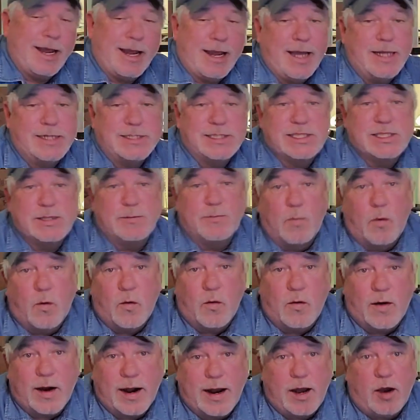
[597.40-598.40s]
got some
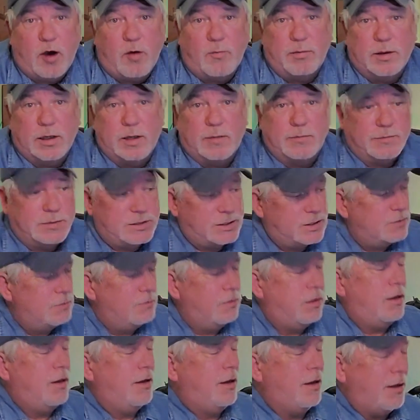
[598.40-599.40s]
more albums.
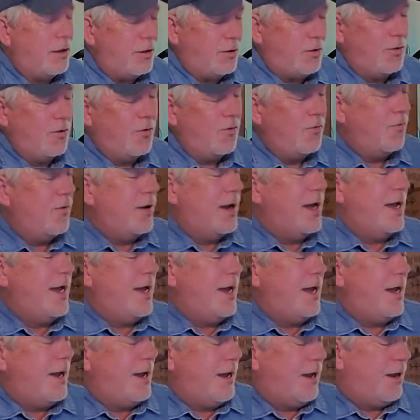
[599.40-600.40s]

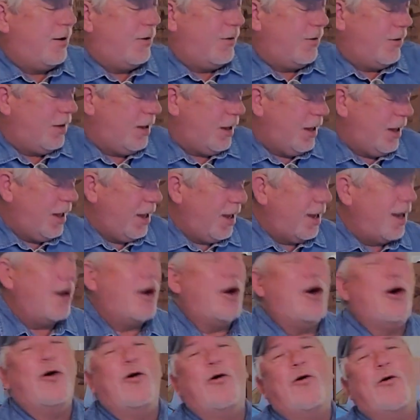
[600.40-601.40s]
Wow.
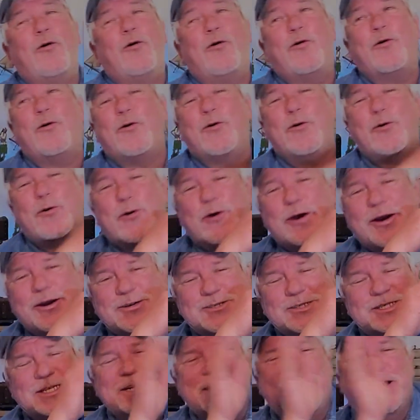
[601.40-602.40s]
Oh,
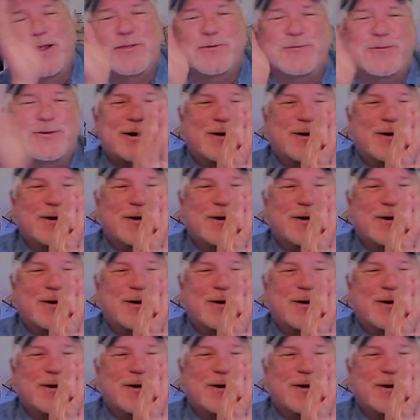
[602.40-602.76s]
here's another one